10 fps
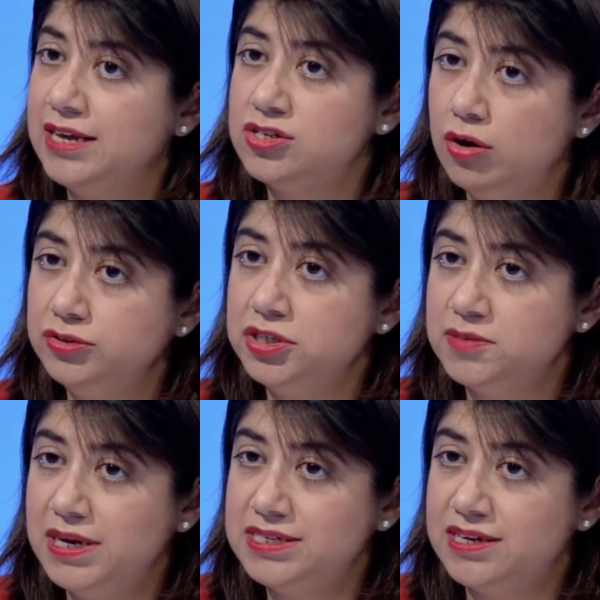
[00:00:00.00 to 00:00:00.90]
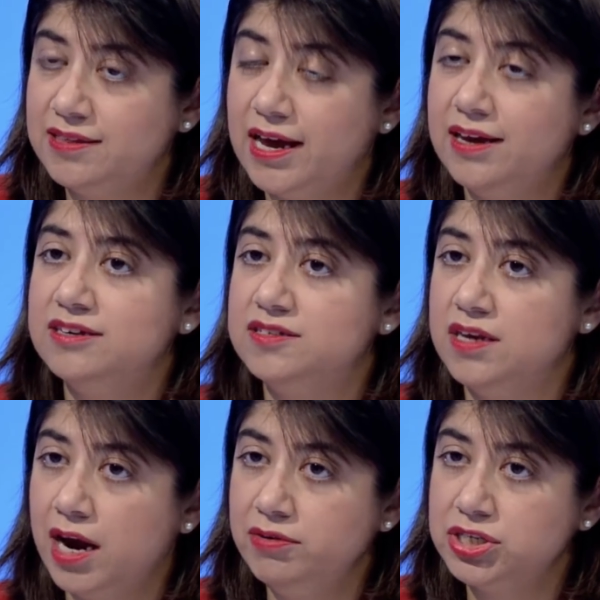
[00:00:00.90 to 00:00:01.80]
It's not just me saying that, it's
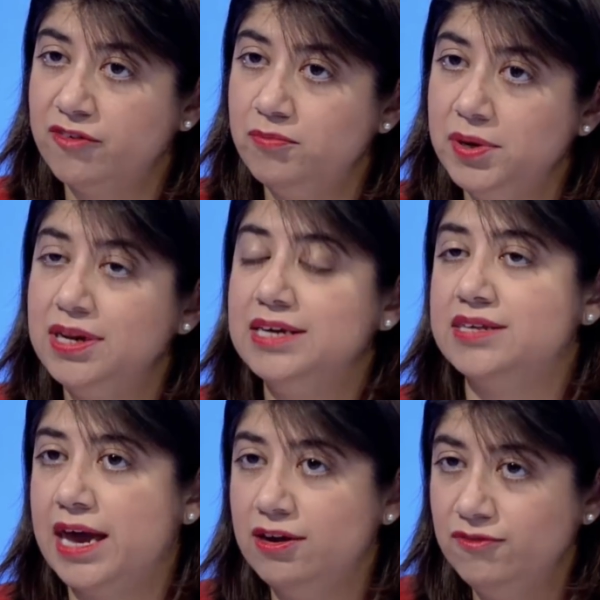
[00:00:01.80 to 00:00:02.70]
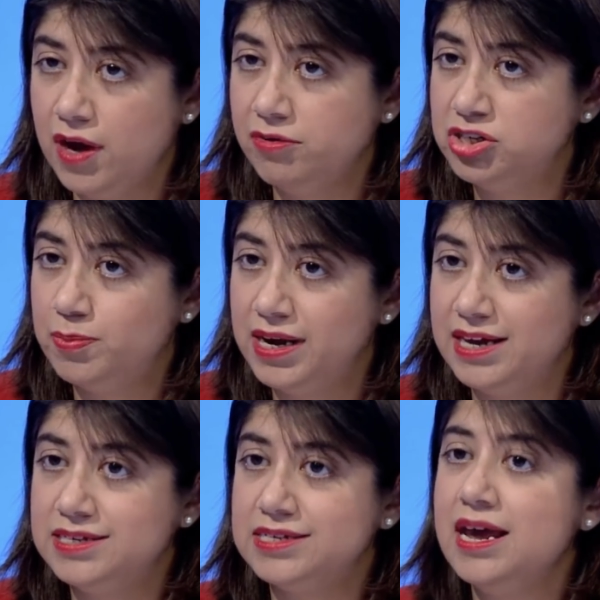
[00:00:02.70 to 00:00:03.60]
the Irish government, it's the head of the Irish
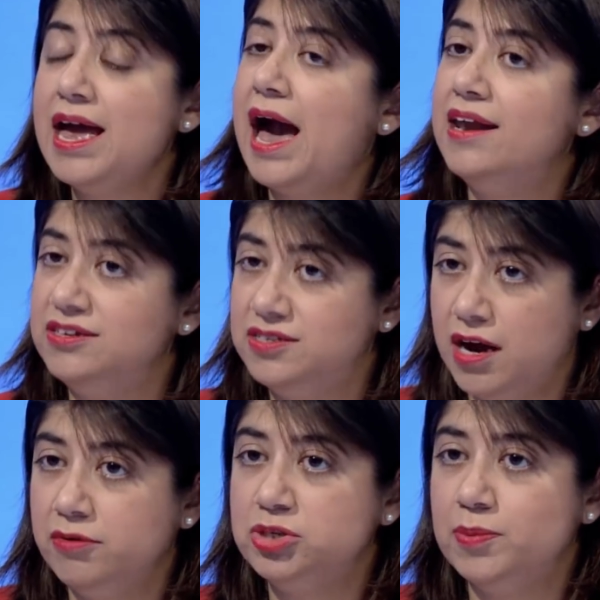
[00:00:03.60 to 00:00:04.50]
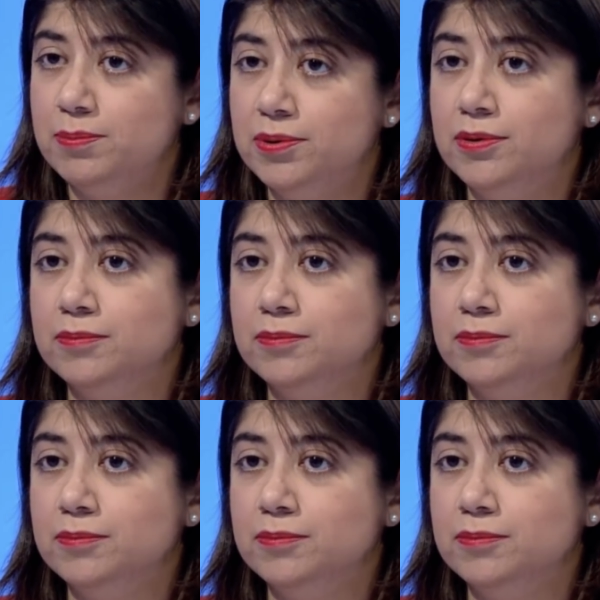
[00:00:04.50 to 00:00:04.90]
police, and it's the Irish people.